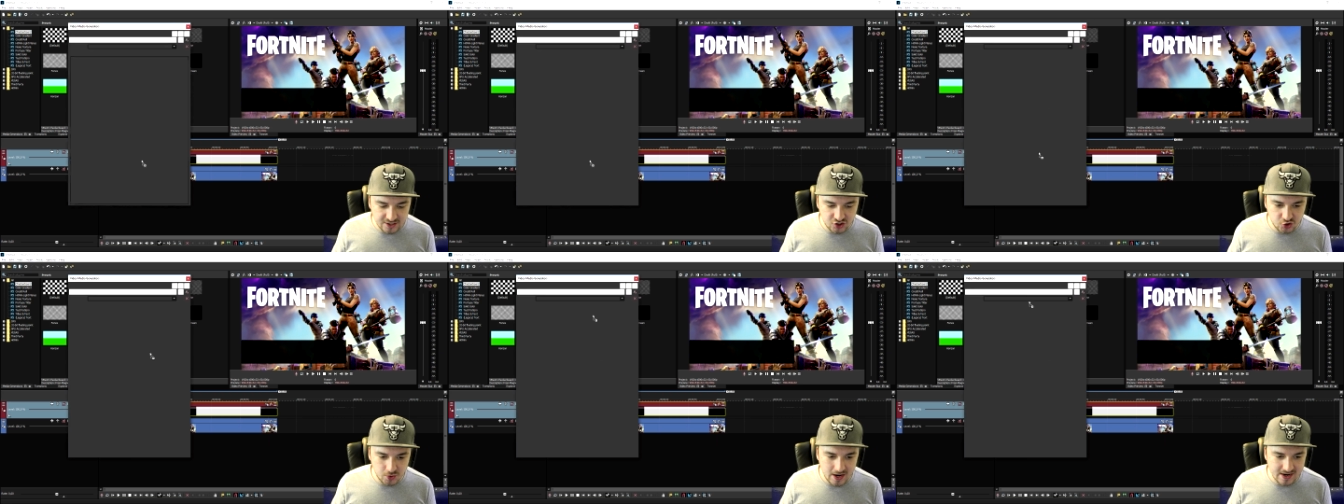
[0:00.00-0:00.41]

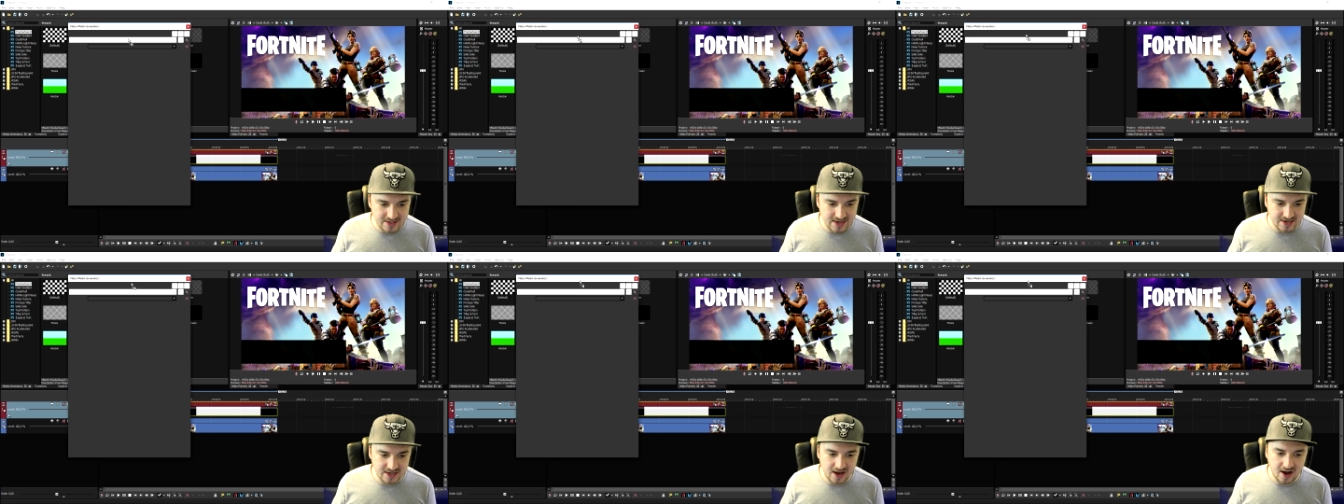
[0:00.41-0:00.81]
and drag
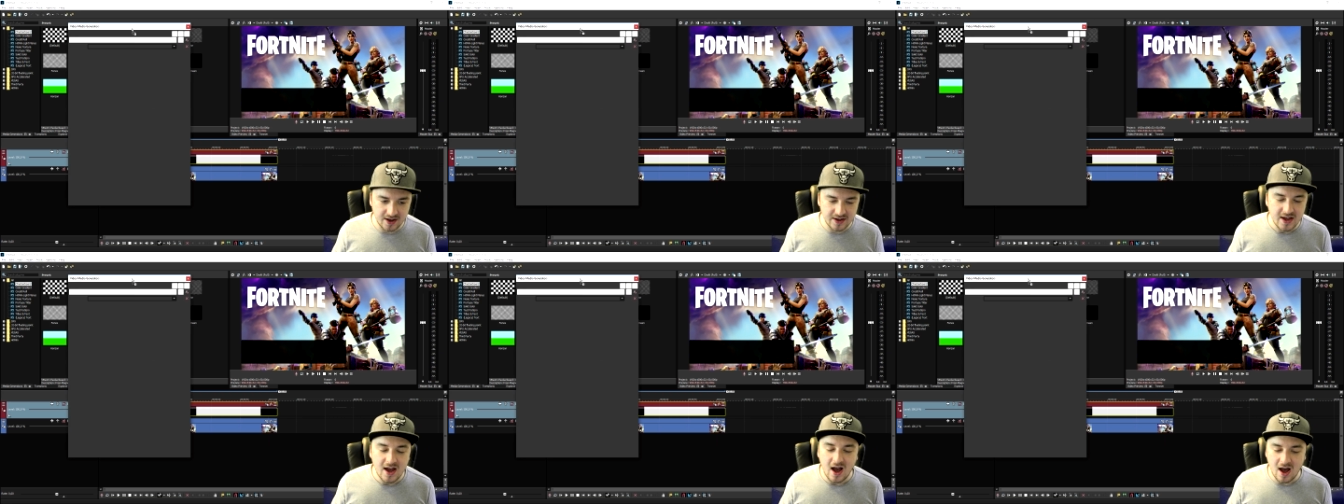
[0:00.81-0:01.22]
that
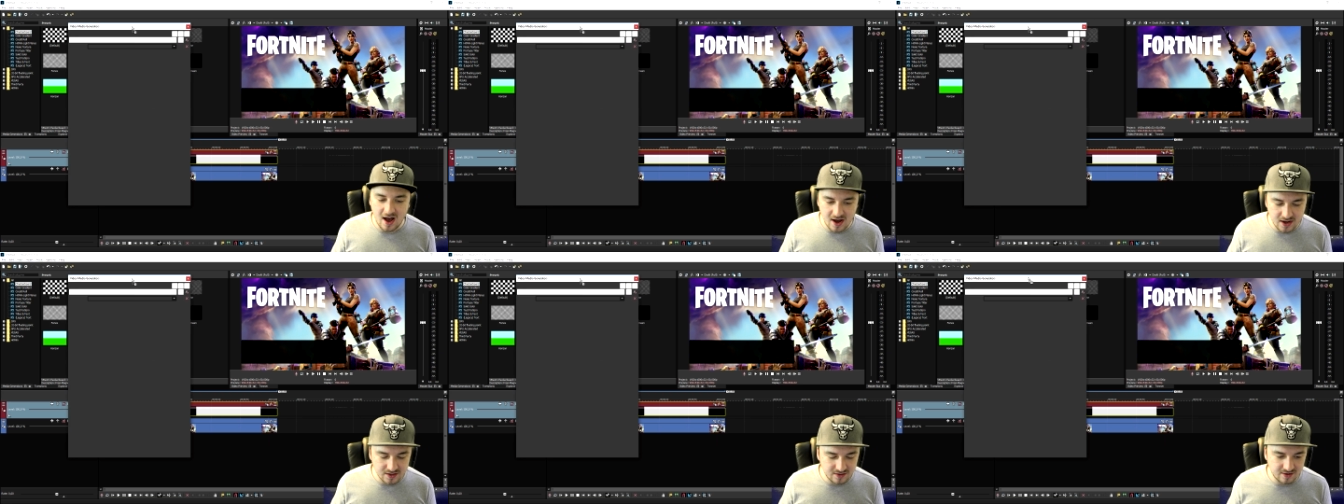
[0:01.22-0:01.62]
guy
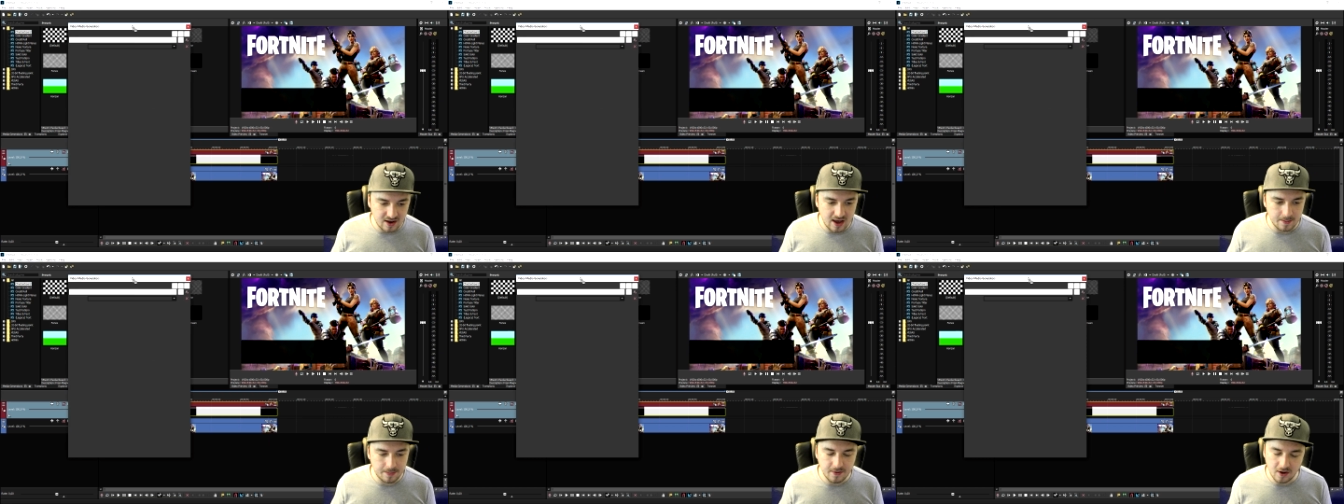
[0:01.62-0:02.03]
on
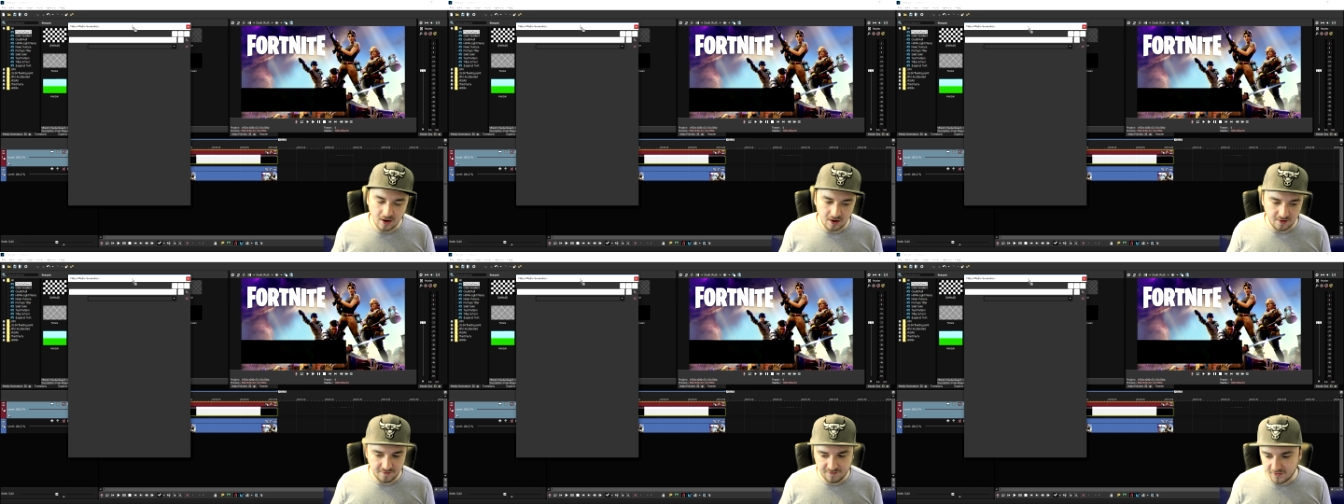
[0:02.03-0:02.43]
top
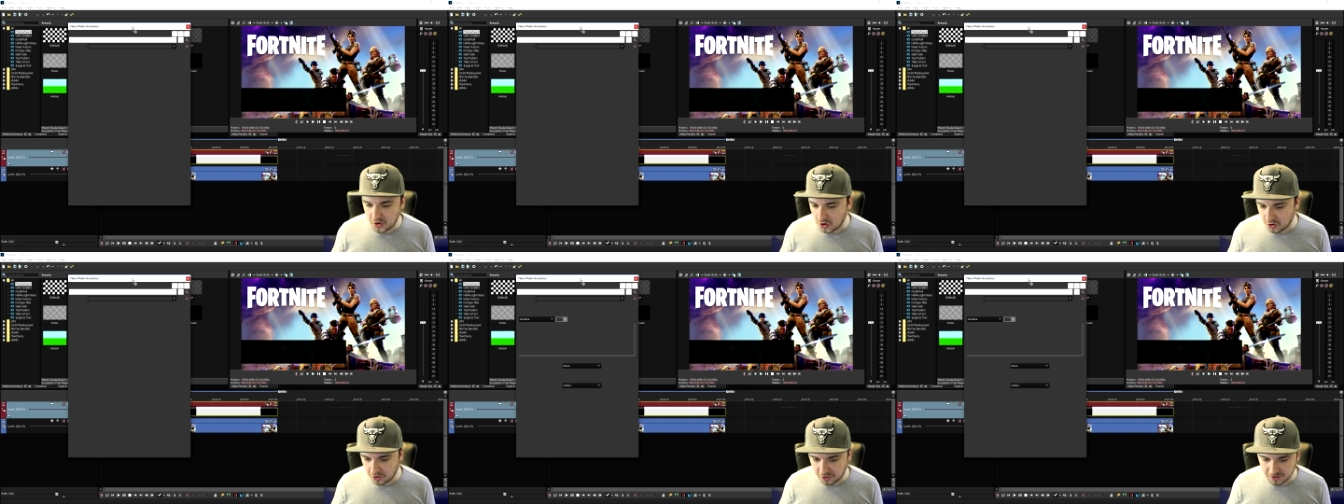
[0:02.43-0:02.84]
of
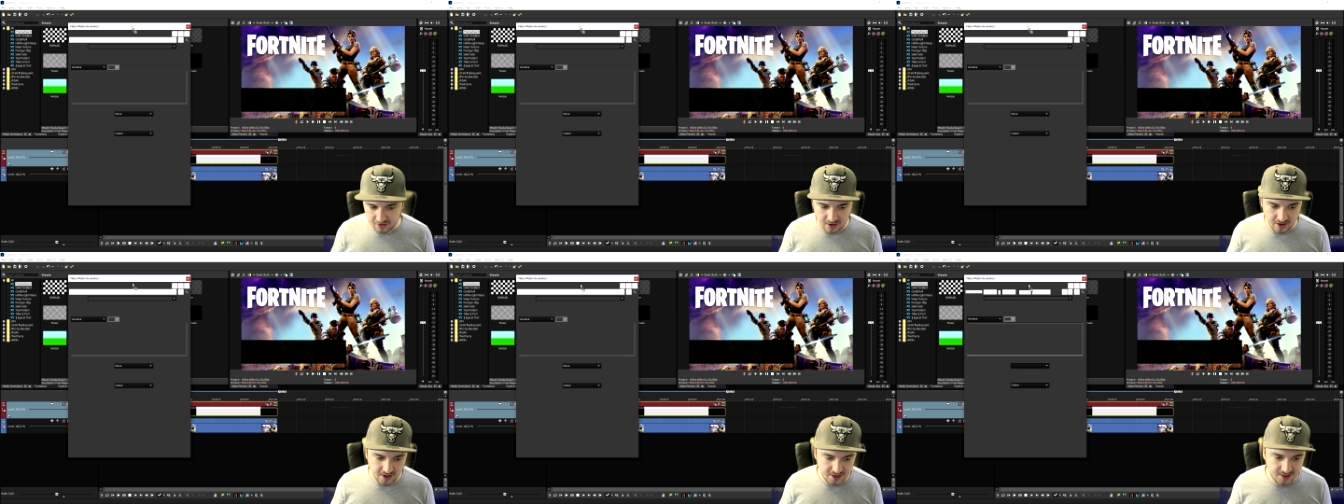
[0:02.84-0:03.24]
our
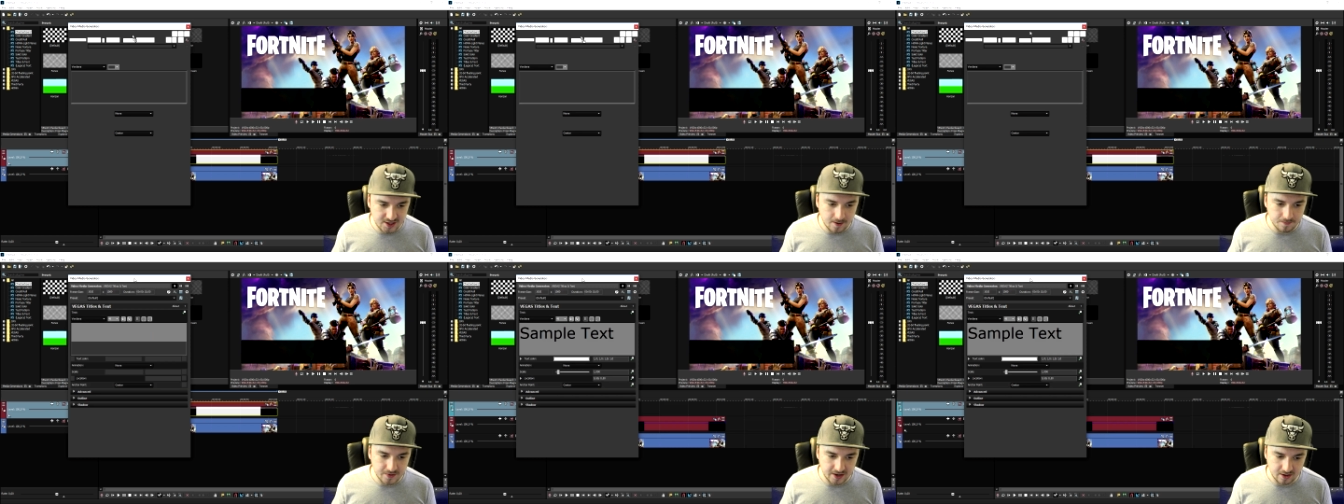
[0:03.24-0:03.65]
uh,
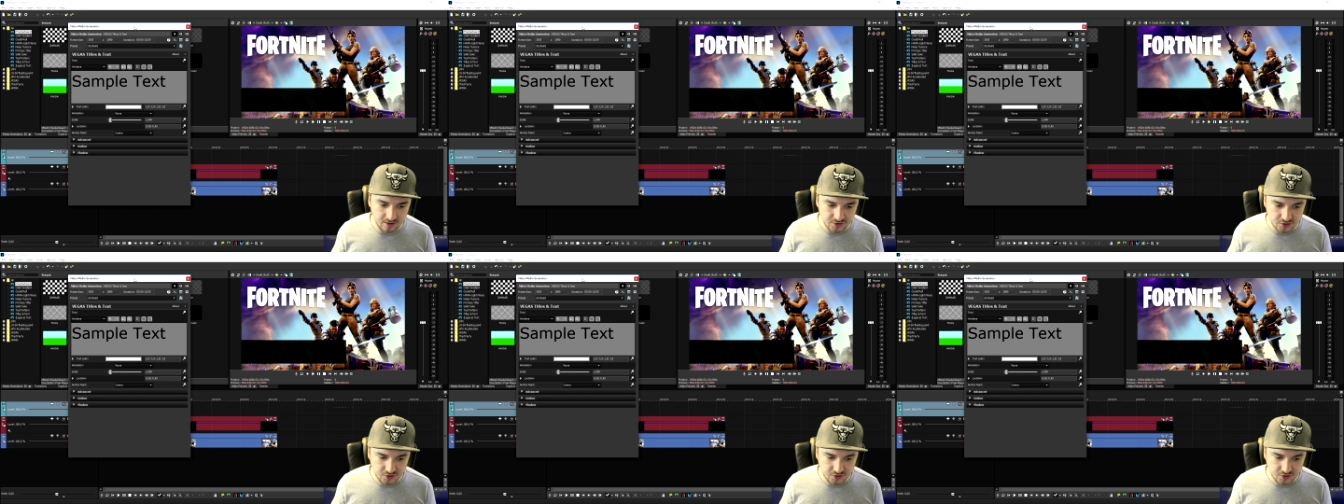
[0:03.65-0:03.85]
thumbnail.